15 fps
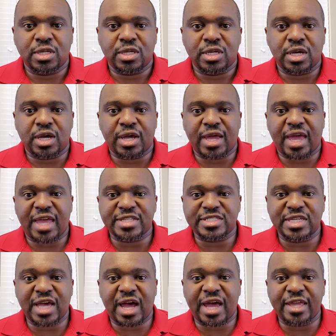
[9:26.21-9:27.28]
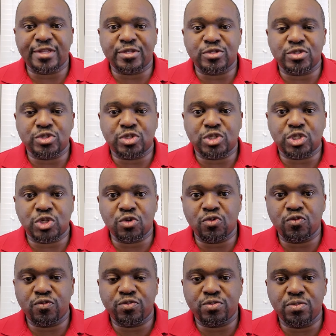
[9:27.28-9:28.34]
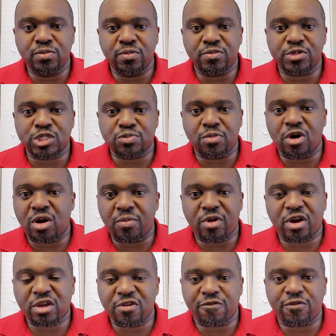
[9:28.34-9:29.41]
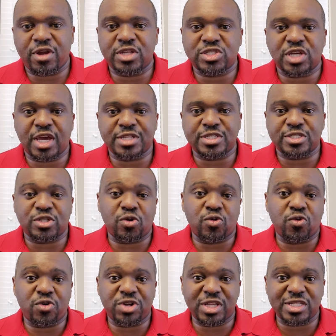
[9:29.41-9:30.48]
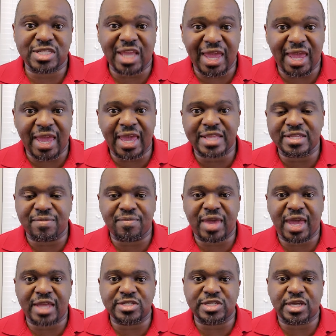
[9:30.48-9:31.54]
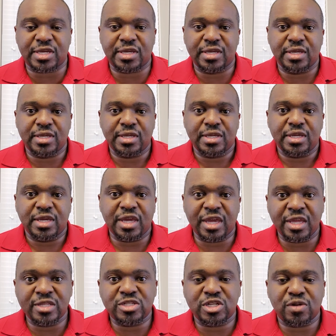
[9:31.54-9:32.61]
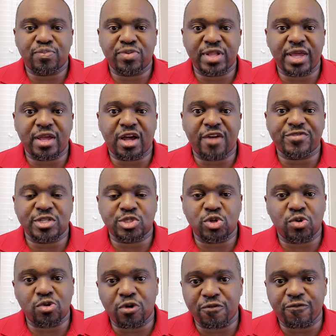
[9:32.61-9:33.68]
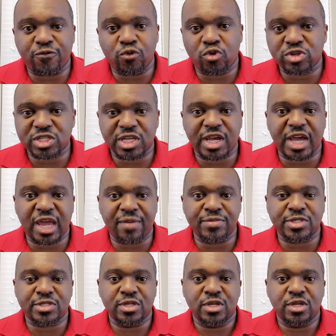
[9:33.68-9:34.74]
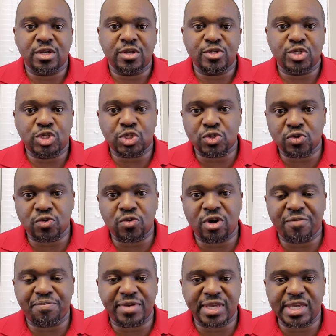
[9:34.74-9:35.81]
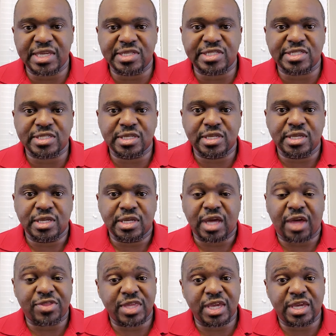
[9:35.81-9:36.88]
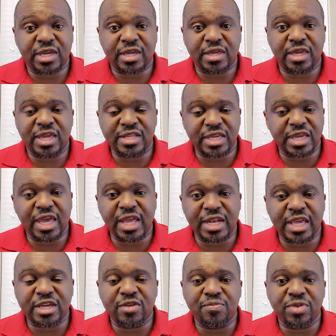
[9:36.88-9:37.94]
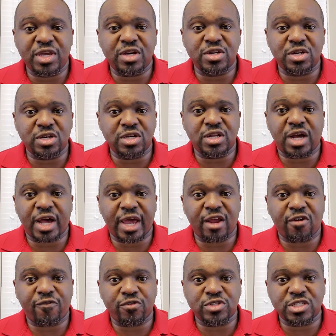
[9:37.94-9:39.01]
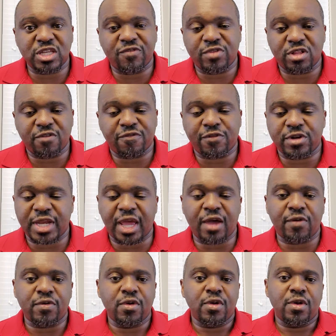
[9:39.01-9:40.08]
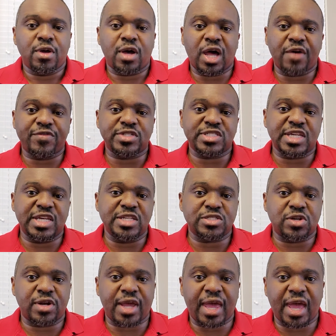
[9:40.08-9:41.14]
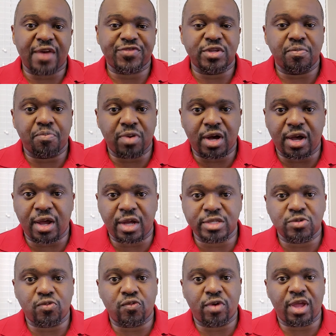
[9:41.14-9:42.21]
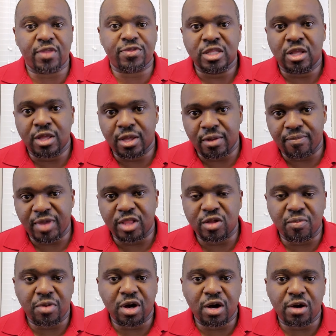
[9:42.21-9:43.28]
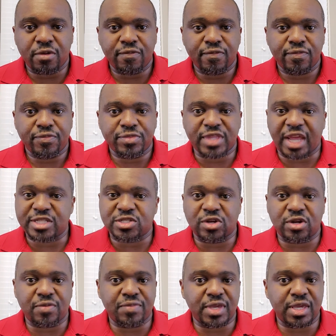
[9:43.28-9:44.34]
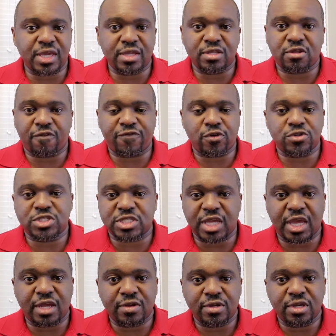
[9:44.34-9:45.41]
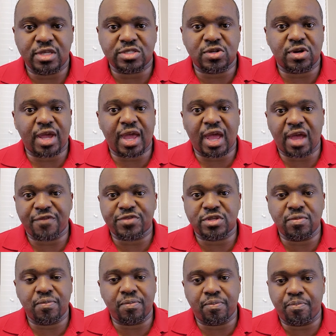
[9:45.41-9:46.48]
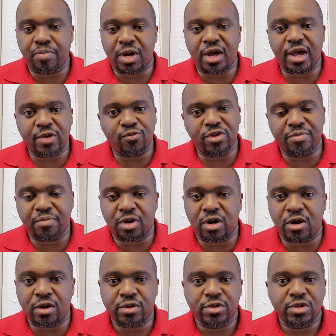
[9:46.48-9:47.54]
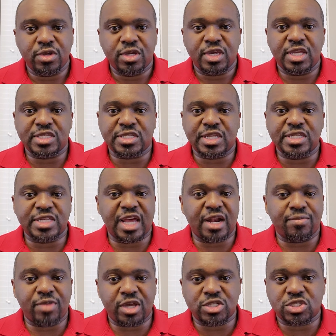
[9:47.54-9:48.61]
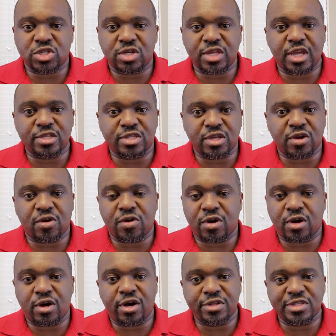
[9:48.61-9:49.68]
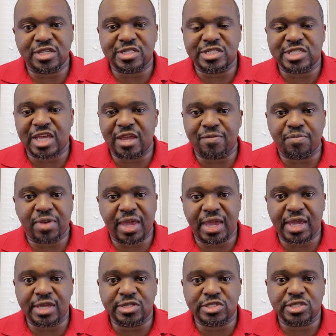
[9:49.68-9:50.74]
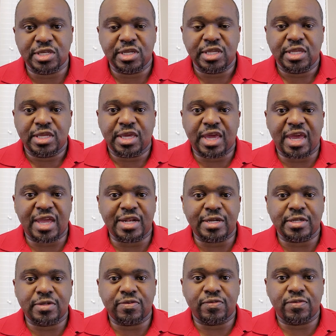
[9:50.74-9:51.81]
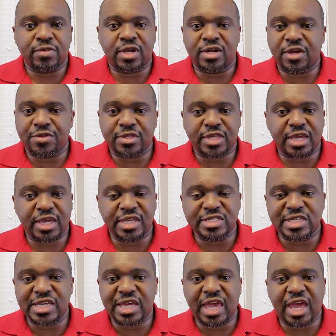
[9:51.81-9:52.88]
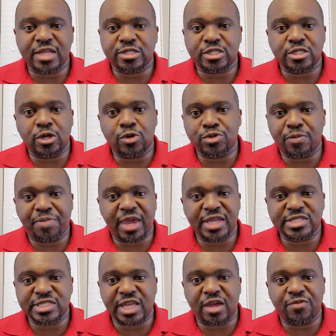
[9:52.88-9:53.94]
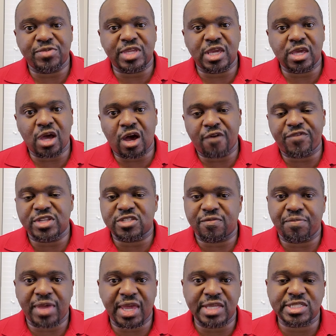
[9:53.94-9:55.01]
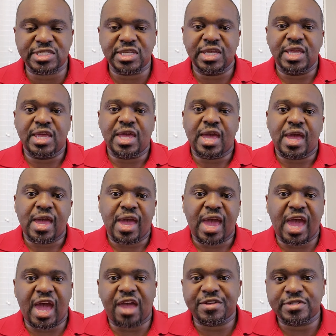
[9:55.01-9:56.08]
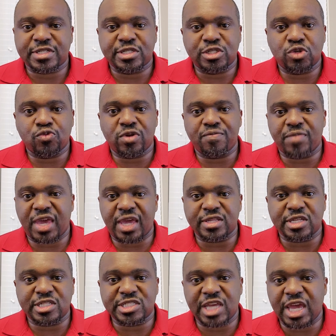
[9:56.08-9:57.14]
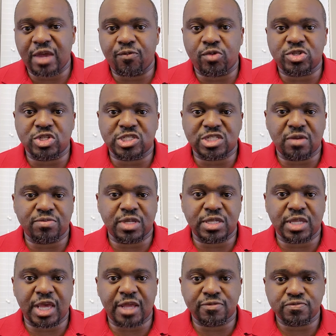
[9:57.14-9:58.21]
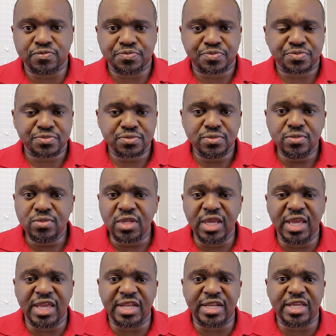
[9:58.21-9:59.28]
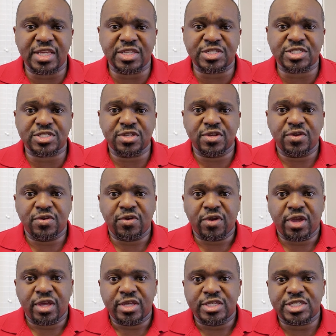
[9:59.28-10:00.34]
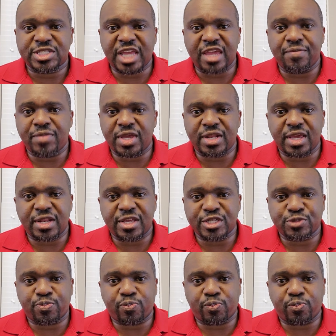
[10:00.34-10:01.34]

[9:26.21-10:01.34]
has gotten 2 small market franchises, the Hornets and the Magic, into the playoffs a total of 4 times, 2 apiece. I think in the end, it could be a good hire for Steve Clifford. Now, obviously, he's going to have to bond with LaMelo Ball. That's going to be the first thing. He's going to have to bond with Ball. He's got to make sure that they're on the same page. And another thing is he can't slow the pace down. The offensive pace has to remain the same, which is something that in his statement and his